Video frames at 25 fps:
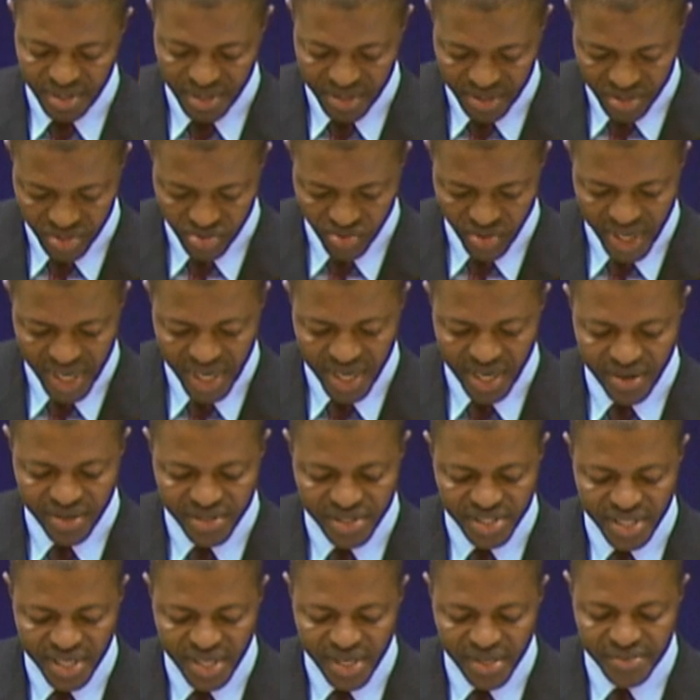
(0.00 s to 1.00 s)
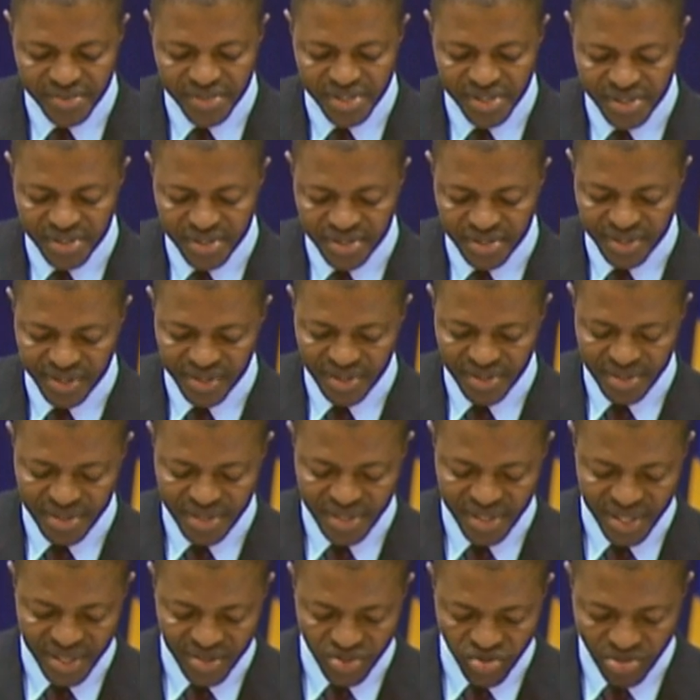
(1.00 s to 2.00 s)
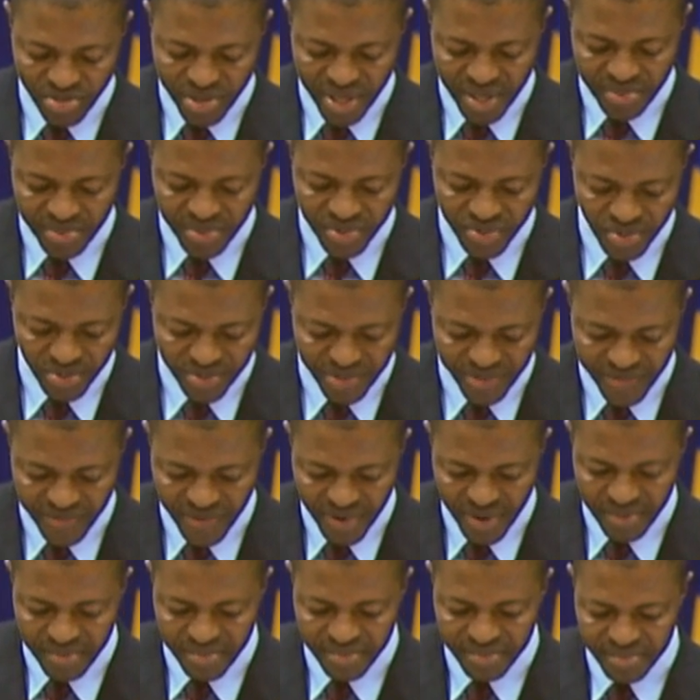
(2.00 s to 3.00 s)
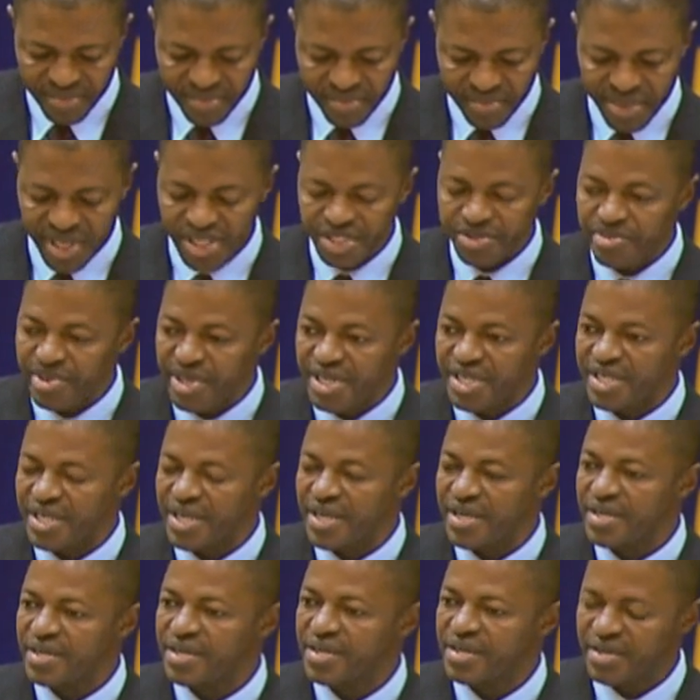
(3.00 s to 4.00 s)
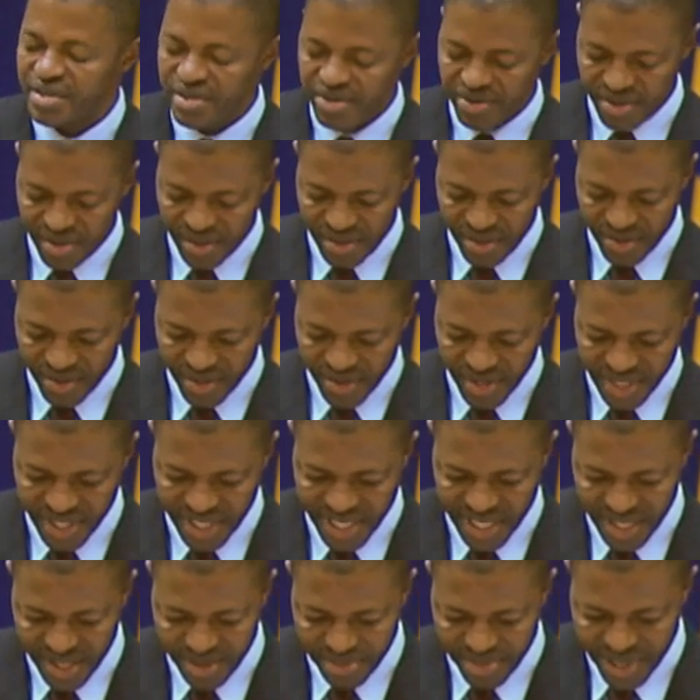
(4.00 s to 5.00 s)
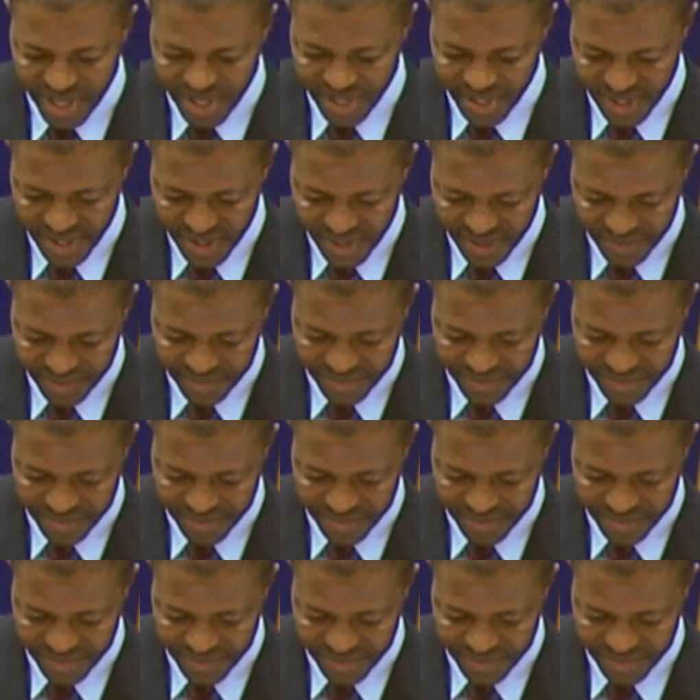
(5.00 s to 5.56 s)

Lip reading: train ourselves and to be able to perform much better on a daily basis.